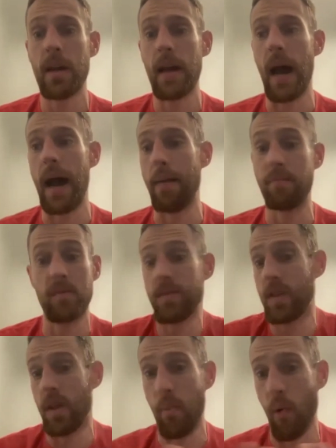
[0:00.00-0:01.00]
to
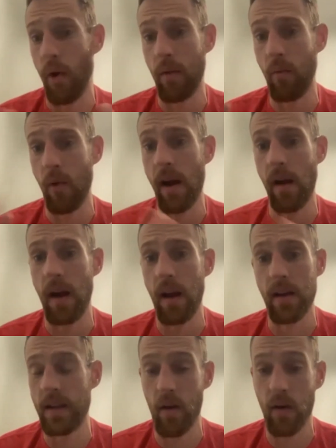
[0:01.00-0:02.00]
the point where,
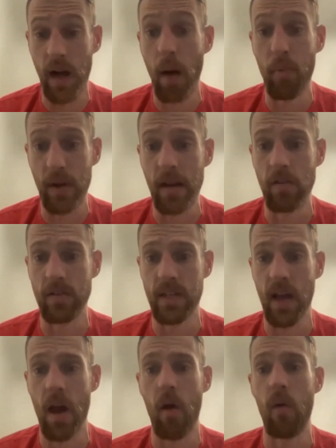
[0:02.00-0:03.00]
a couple of years
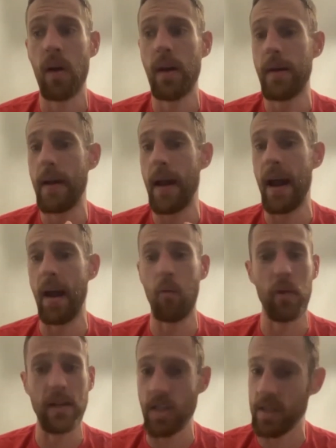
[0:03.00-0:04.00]
ago,
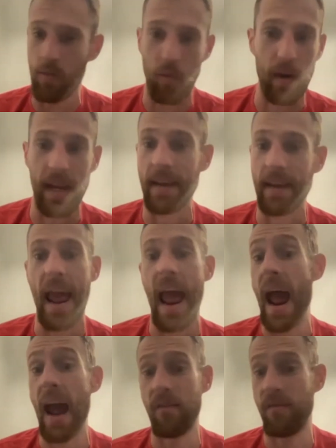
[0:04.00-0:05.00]
we didn't
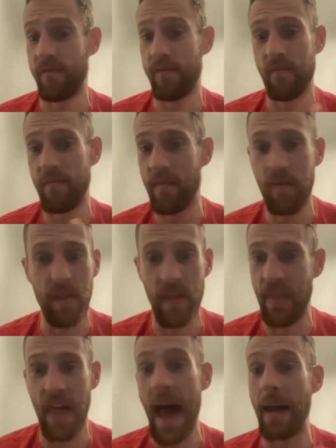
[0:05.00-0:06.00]
have
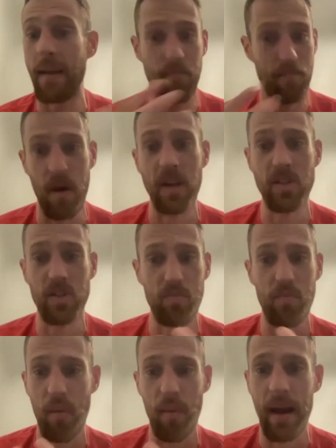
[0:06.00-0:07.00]
that much
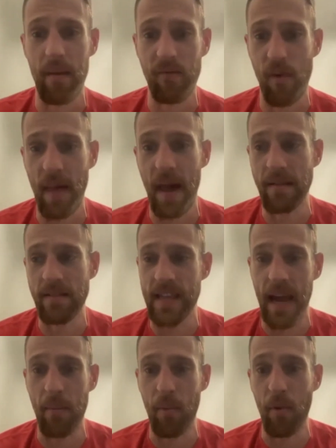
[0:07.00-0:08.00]
momentum from that
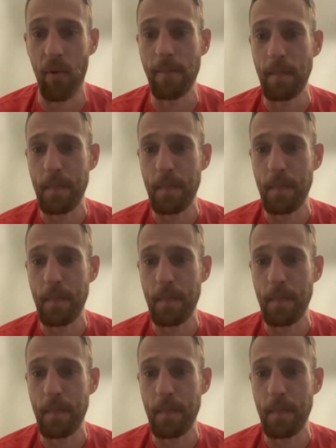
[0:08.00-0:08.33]
standpoint.